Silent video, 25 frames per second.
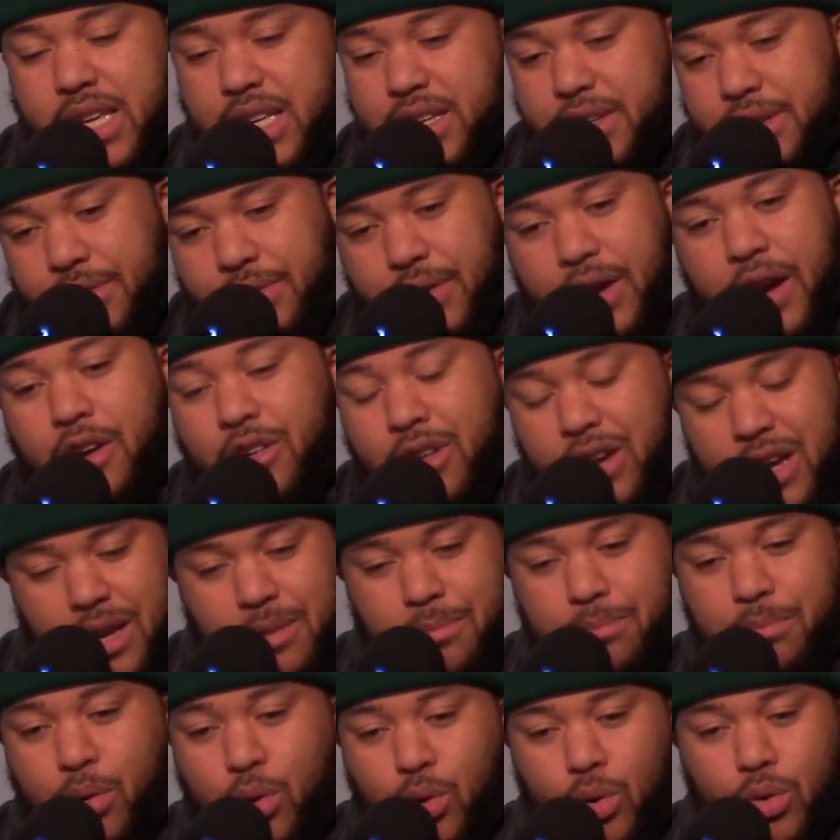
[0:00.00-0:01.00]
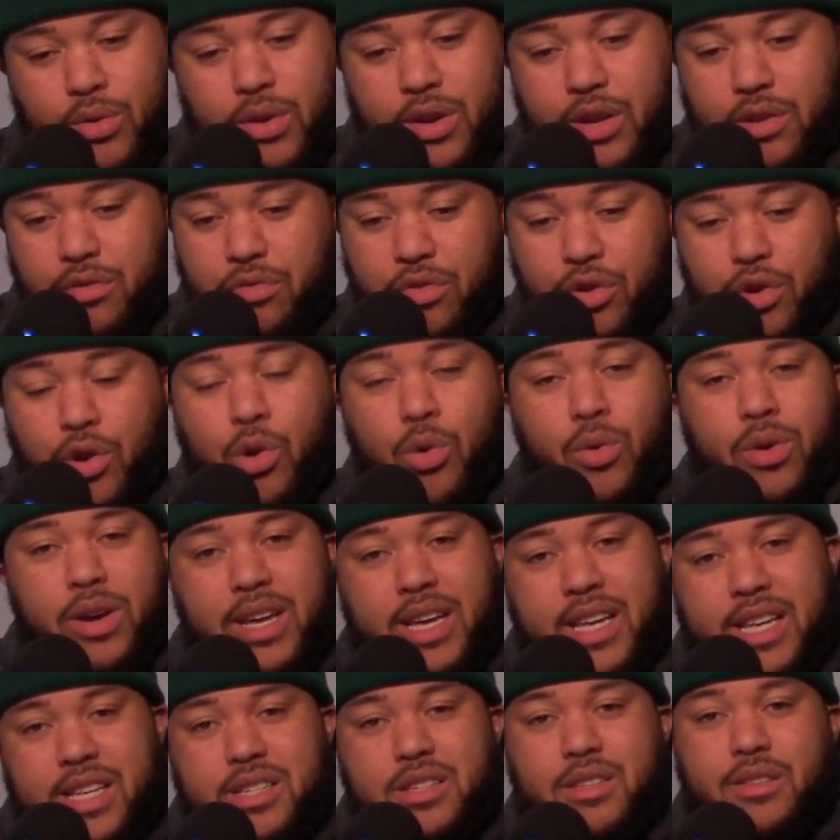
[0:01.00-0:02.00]
is very important, and
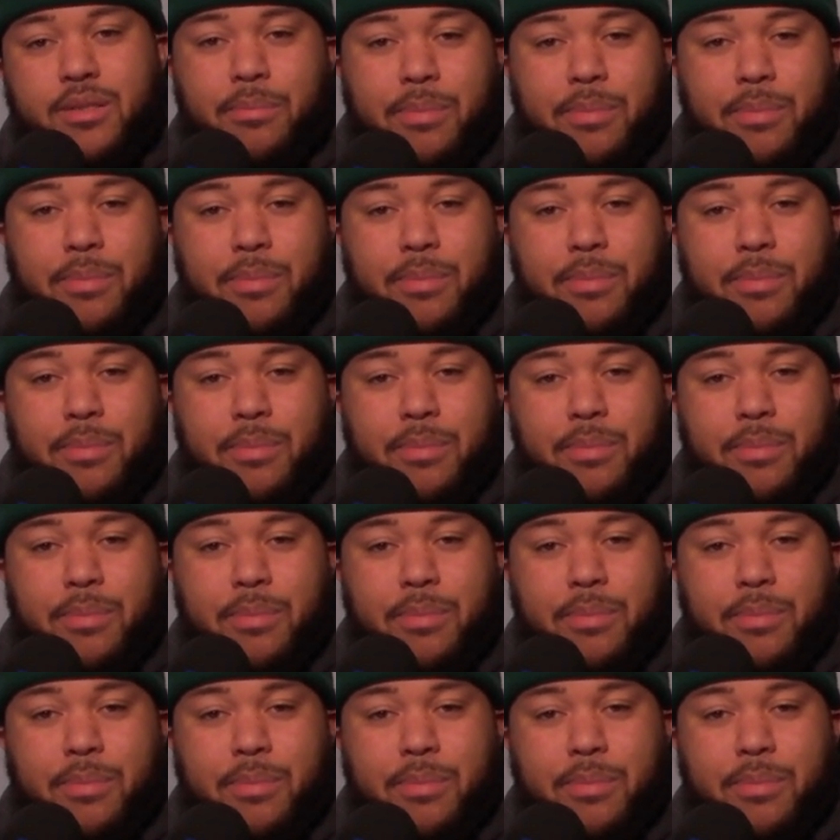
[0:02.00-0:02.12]
recruiting is the